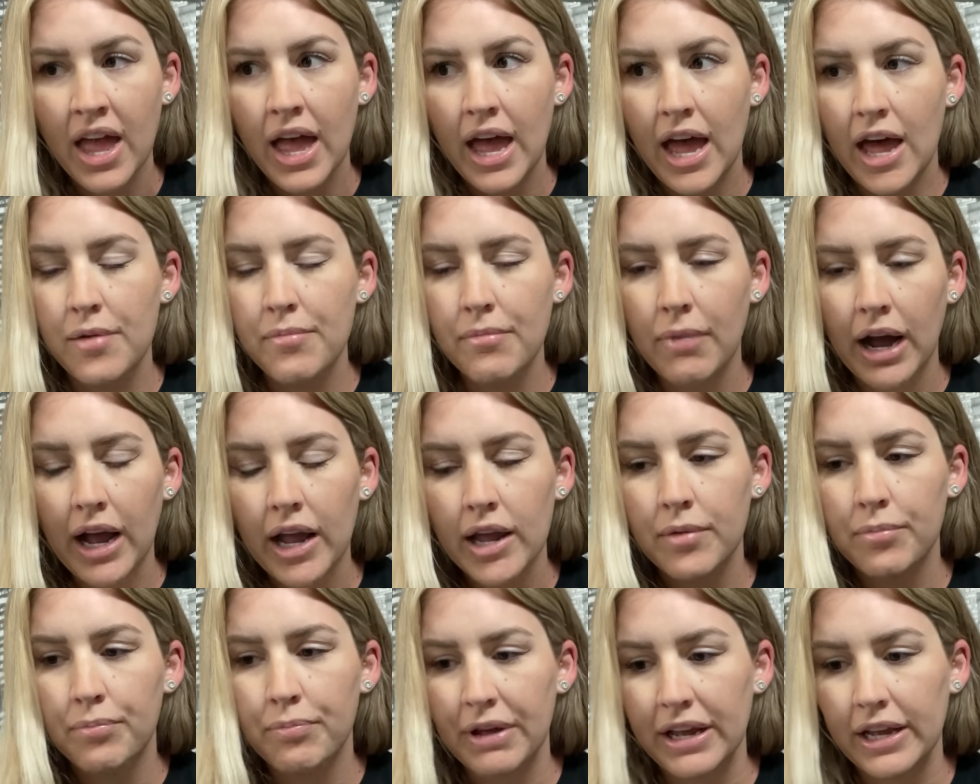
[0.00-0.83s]
And
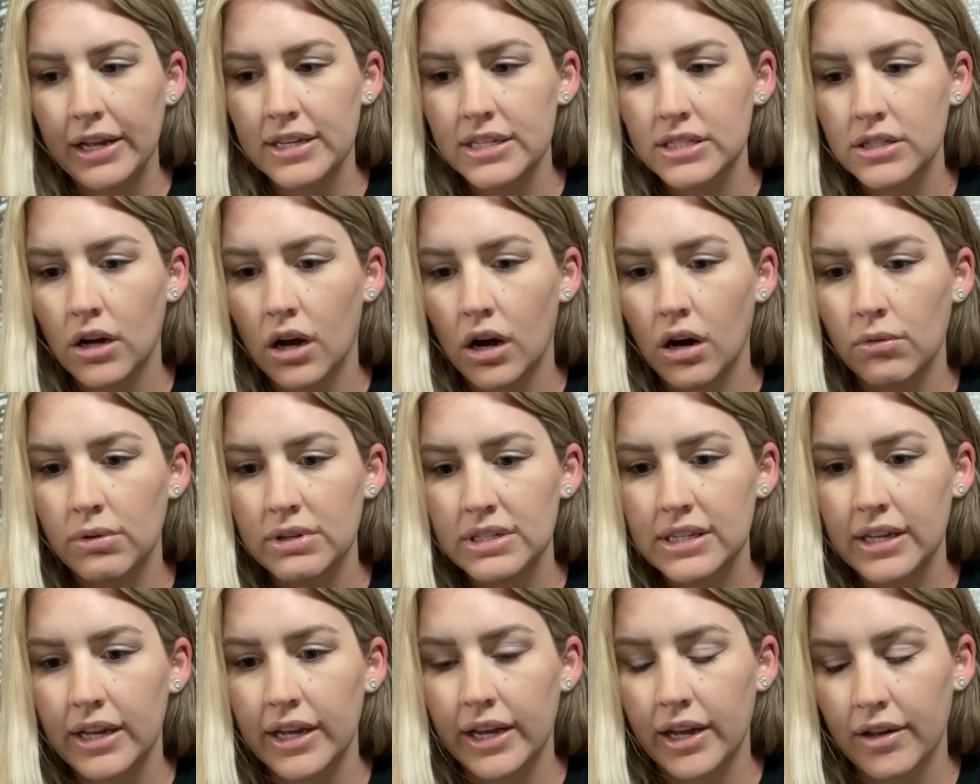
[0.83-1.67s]
my biggest thought
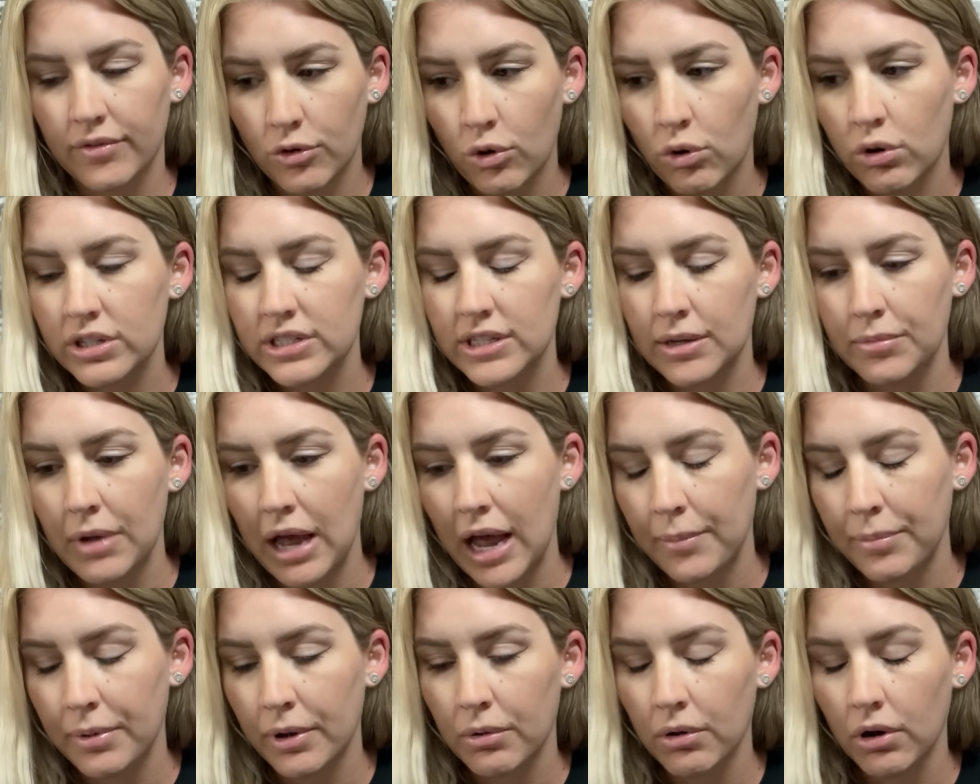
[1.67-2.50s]
was like, of course I'm
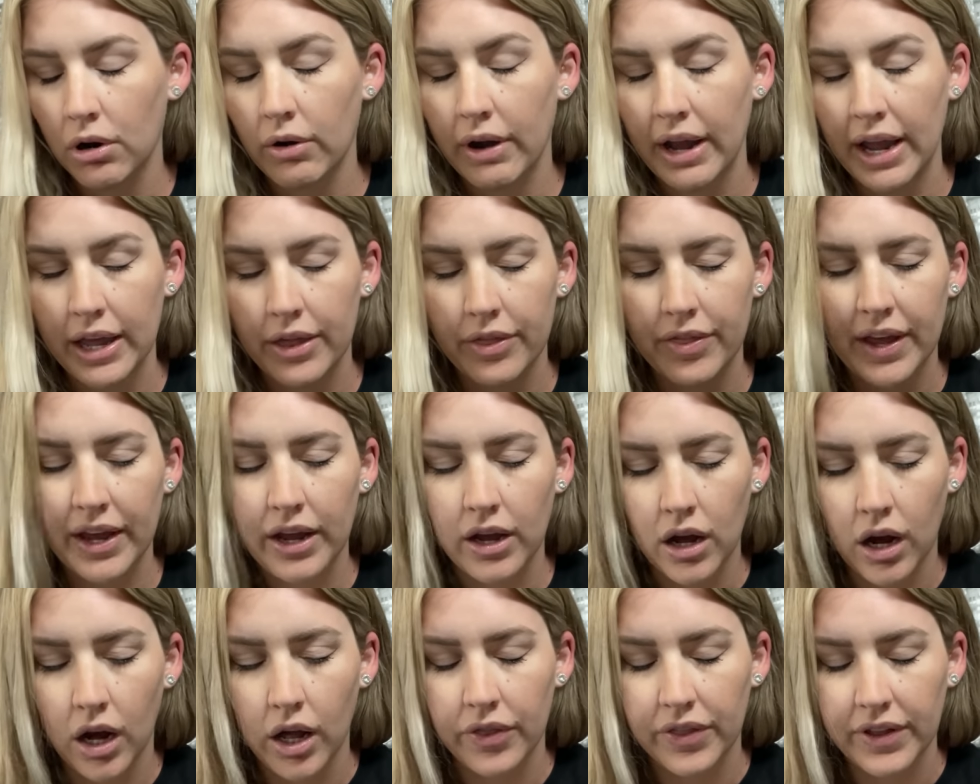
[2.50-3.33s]
happy we're okay and thank
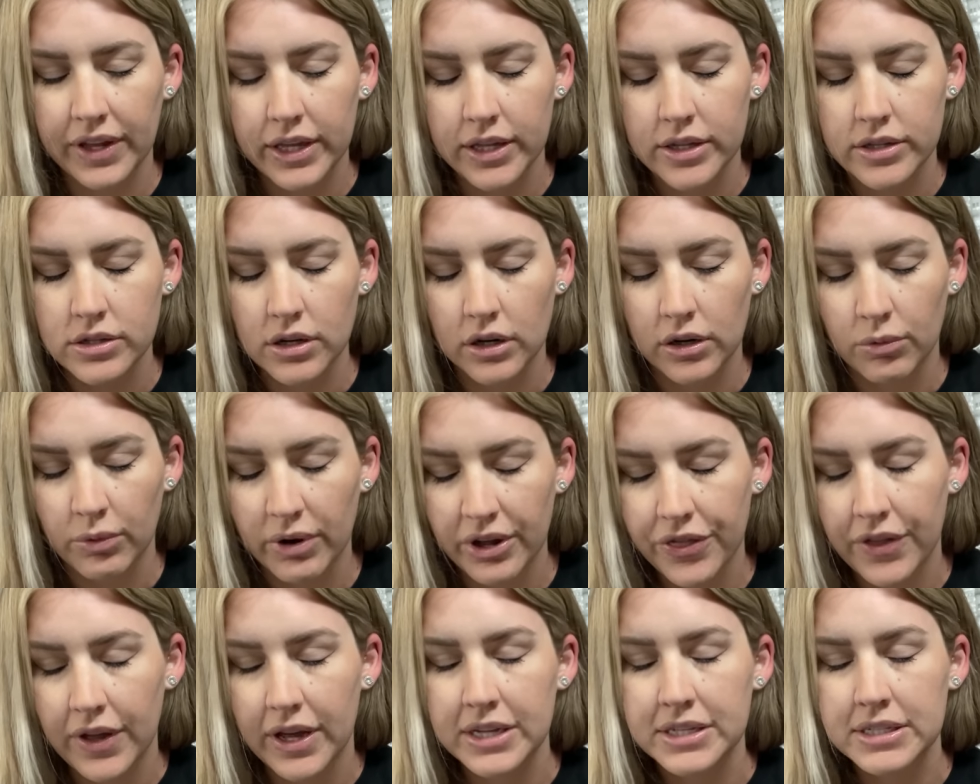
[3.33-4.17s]
God the kids aren't
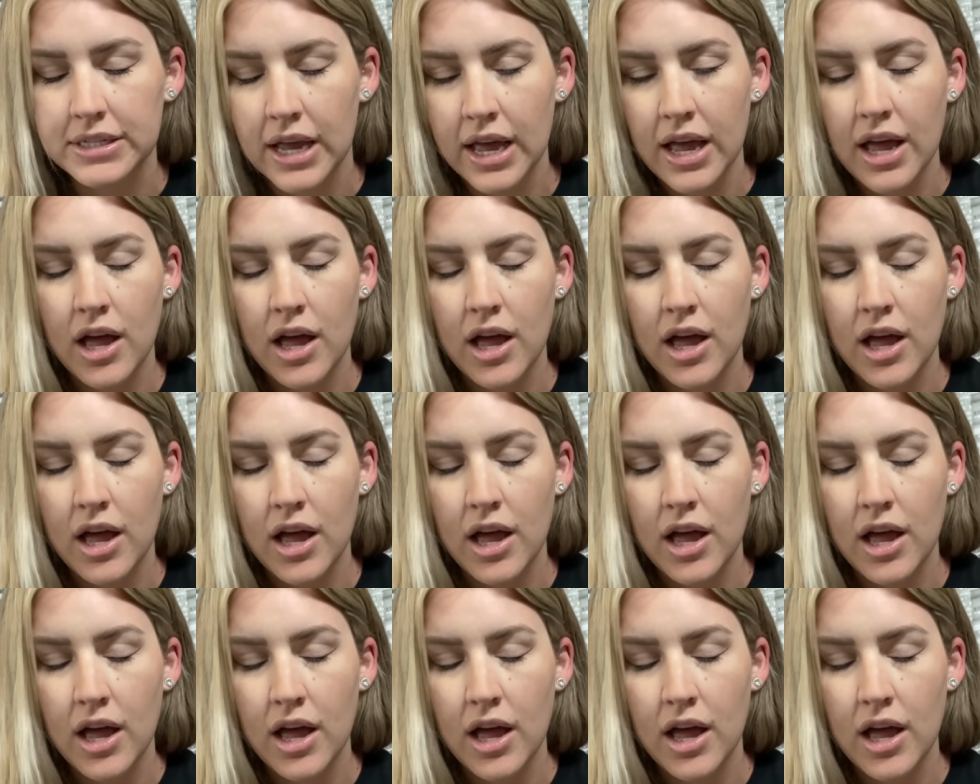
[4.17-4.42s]
with us,